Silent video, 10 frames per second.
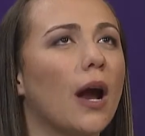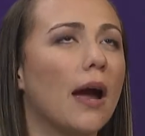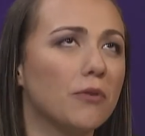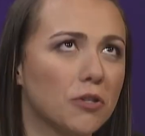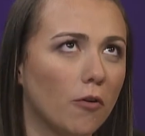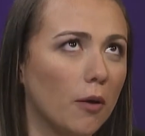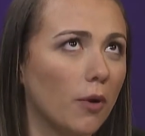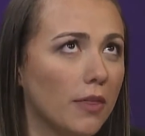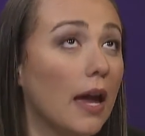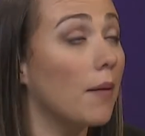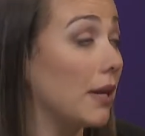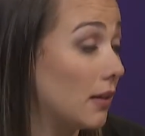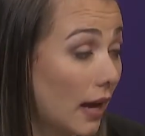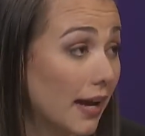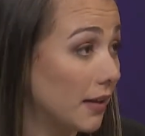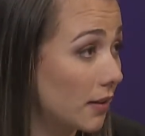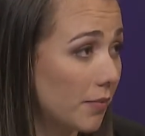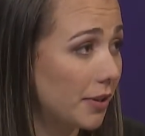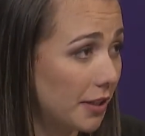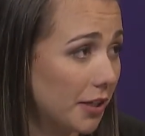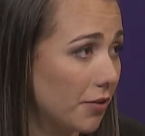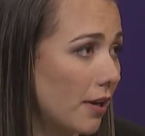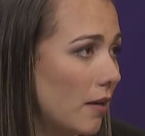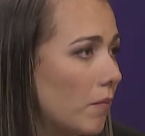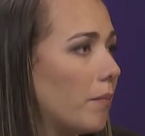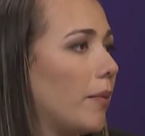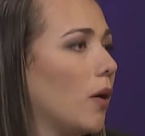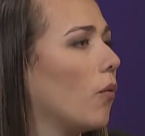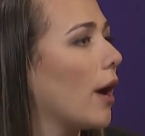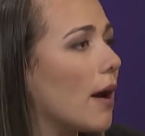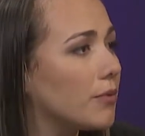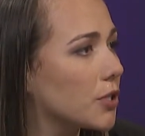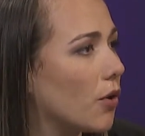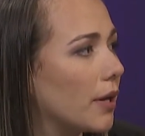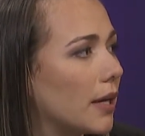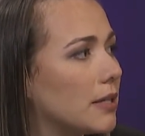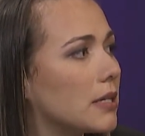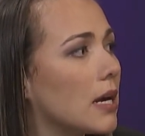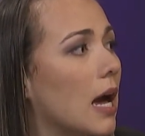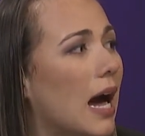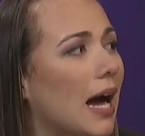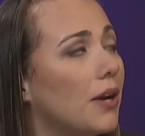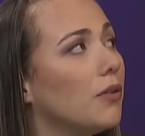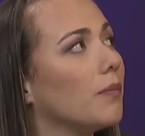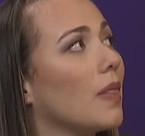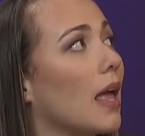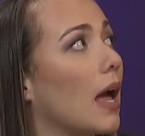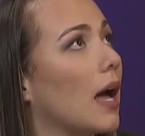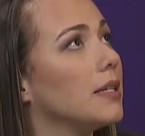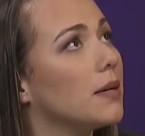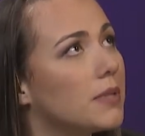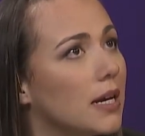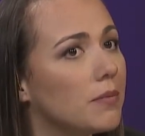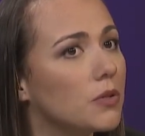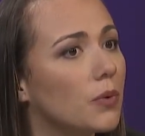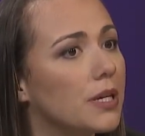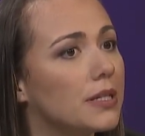I was going with it, I mean, I completely agree, but where I was going is, sometimes we